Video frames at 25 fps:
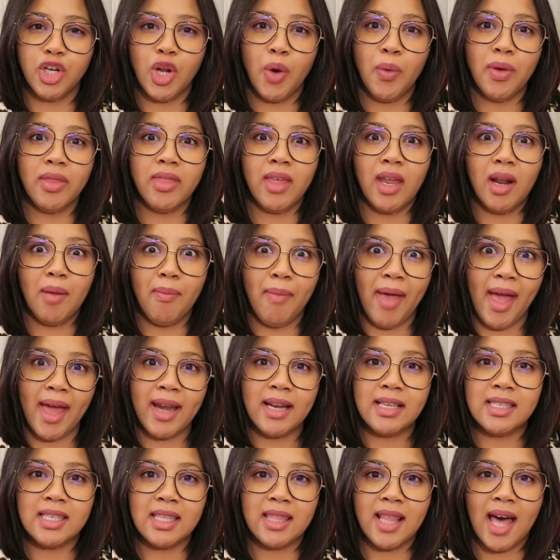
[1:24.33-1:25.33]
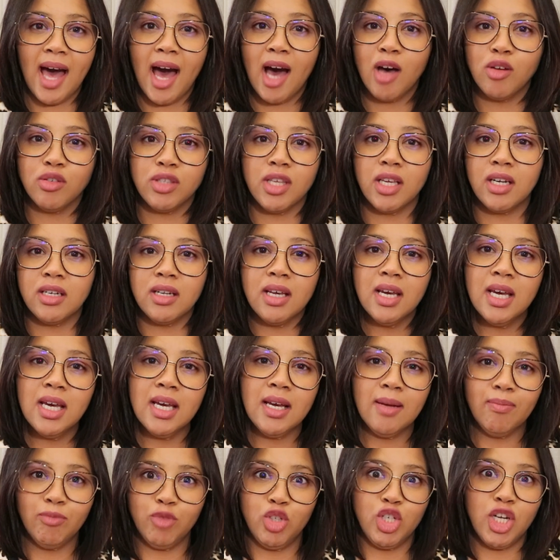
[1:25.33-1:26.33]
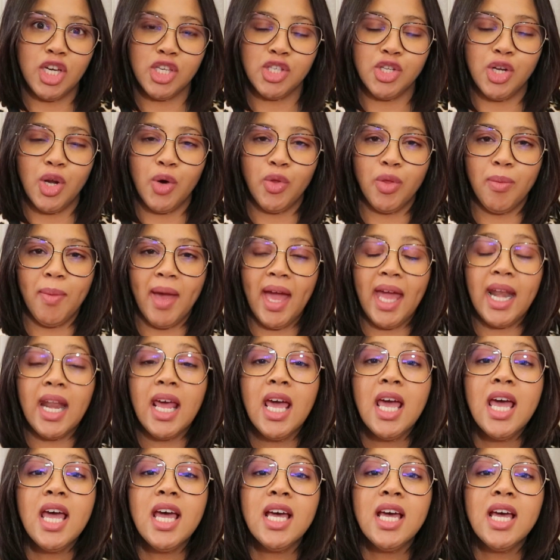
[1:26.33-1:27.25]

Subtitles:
knowing that a man is in the house and she doesn't know the man.